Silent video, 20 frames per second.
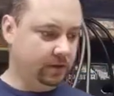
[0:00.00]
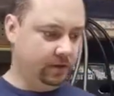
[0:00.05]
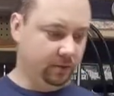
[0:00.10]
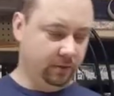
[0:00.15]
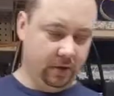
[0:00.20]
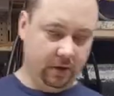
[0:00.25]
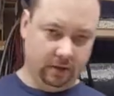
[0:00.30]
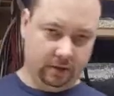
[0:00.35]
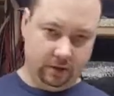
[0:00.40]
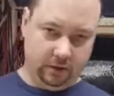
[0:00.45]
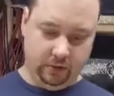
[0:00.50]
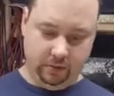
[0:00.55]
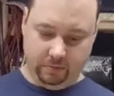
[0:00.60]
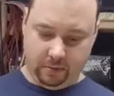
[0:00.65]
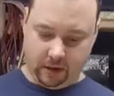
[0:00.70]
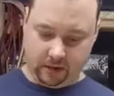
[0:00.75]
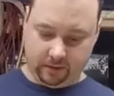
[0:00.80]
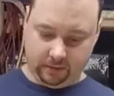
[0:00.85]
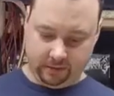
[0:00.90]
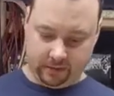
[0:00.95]
so we got the two
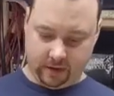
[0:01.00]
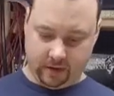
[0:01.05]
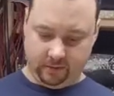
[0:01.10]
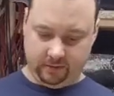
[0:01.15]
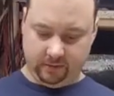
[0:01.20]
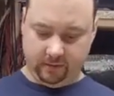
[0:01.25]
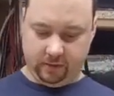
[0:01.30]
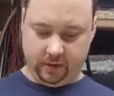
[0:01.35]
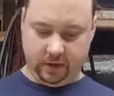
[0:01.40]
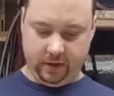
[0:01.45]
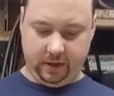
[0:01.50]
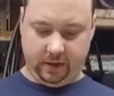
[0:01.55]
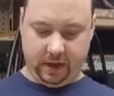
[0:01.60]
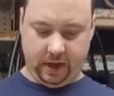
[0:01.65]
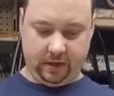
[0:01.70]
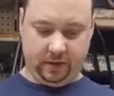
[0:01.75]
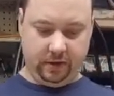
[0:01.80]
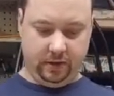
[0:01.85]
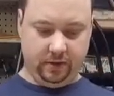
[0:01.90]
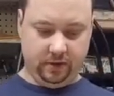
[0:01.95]
buckles off. We're going to
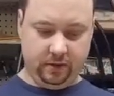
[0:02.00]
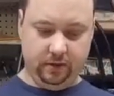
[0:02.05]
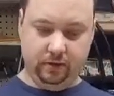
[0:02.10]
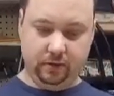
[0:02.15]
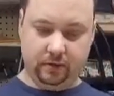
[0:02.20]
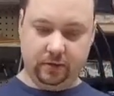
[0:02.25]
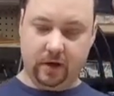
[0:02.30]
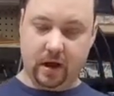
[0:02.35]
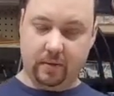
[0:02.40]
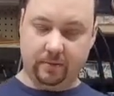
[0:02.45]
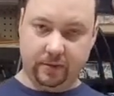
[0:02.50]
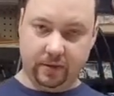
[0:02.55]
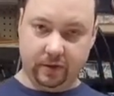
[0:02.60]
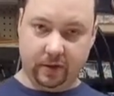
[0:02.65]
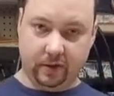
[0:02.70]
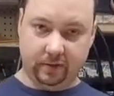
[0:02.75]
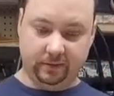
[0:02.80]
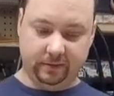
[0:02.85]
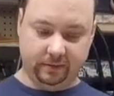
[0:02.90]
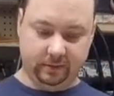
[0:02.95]
take these two straps
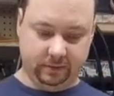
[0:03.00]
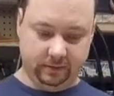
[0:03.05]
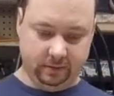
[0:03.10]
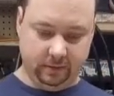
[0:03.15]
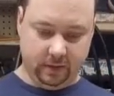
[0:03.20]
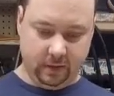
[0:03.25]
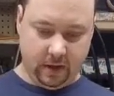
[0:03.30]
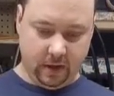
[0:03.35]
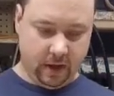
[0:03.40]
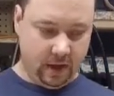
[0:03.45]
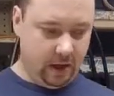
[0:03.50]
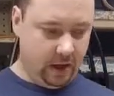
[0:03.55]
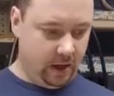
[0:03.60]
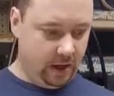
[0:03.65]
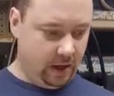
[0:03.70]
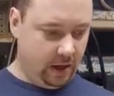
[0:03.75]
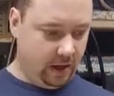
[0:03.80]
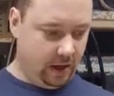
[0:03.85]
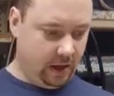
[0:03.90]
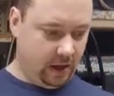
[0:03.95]
off.
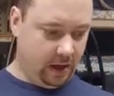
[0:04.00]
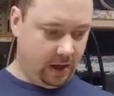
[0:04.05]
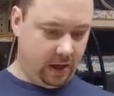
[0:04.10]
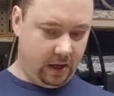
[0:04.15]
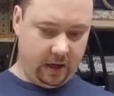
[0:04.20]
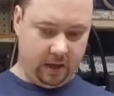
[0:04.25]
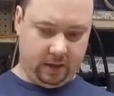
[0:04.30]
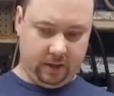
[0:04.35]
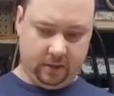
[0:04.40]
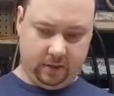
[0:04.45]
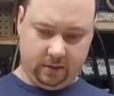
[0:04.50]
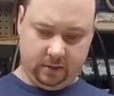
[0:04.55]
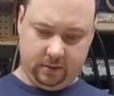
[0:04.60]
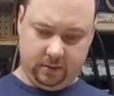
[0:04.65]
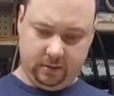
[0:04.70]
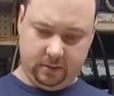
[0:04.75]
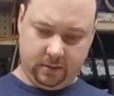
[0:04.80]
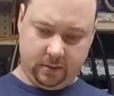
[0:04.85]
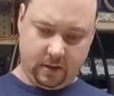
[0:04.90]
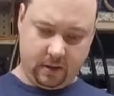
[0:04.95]
And
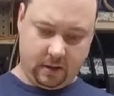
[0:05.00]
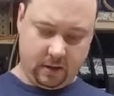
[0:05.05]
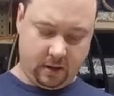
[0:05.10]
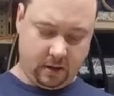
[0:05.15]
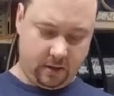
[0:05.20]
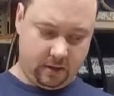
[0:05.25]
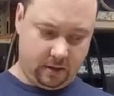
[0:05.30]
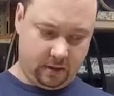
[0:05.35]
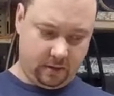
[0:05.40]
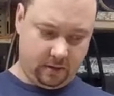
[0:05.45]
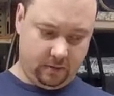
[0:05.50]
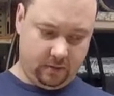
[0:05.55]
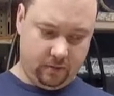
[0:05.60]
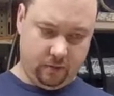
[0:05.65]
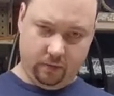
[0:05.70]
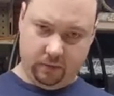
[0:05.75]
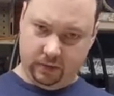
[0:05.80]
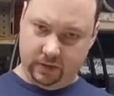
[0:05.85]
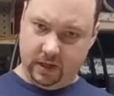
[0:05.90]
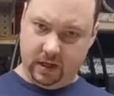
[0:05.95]

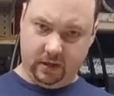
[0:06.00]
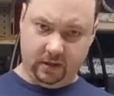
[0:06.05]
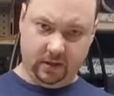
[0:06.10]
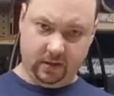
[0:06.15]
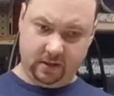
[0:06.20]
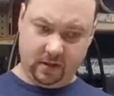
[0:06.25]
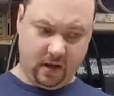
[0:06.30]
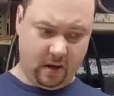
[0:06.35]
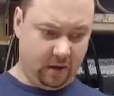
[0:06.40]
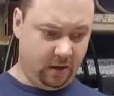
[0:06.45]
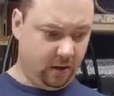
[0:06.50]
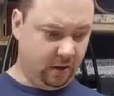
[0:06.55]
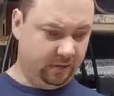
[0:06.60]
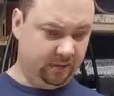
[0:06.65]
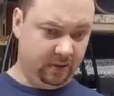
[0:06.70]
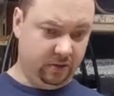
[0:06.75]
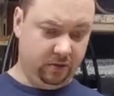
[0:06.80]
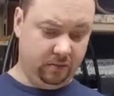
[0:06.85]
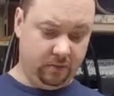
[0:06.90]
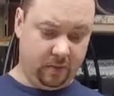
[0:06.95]
we'll take this guy
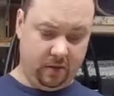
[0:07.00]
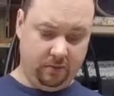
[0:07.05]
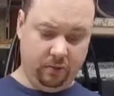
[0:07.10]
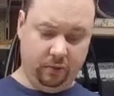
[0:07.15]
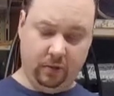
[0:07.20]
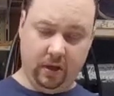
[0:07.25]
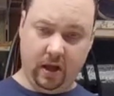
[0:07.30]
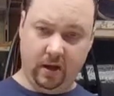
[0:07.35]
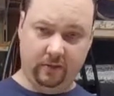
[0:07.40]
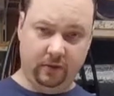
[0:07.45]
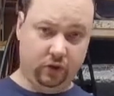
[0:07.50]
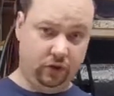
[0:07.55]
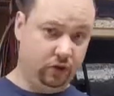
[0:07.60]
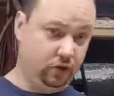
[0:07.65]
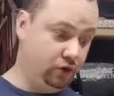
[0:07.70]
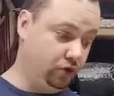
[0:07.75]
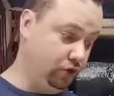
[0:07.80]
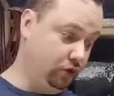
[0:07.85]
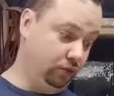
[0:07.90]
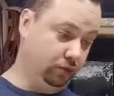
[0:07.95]
off too. Maybe we'll have a
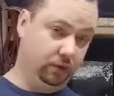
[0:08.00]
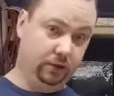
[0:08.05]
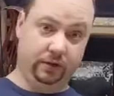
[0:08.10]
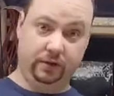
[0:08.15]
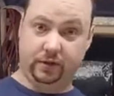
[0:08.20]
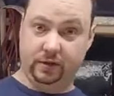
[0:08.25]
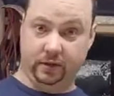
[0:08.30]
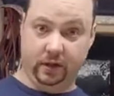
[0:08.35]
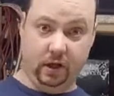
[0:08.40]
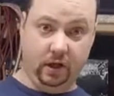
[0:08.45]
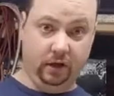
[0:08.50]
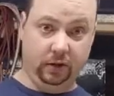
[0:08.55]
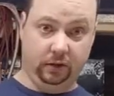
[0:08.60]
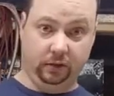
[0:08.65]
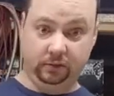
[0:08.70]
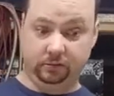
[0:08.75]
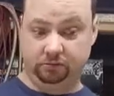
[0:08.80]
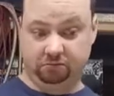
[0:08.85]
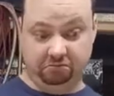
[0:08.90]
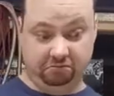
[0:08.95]
shoulder slung